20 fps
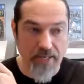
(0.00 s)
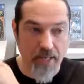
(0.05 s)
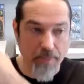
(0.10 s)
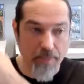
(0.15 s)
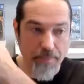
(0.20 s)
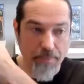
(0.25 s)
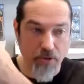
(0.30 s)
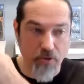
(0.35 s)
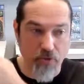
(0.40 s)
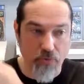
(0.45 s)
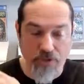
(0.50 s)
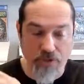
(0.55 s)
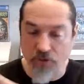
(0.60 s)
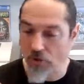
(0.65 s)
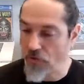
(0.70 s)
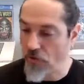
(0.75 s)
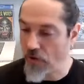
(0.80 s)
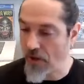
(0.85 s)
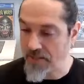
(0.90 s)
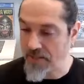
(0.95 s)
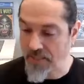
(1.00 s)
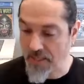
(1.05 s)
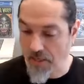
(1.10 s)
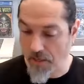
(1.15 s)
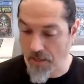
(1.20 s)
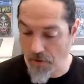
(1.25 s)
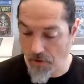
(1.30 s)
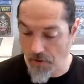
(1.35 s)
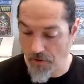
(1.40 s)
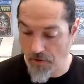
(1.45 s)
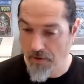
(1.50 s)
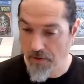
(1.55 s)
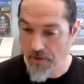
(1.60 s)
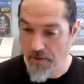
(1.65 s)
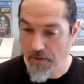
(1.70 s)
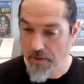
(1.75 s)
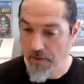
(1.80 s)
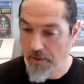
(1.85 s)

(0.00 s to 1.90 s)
right up and a crease across here.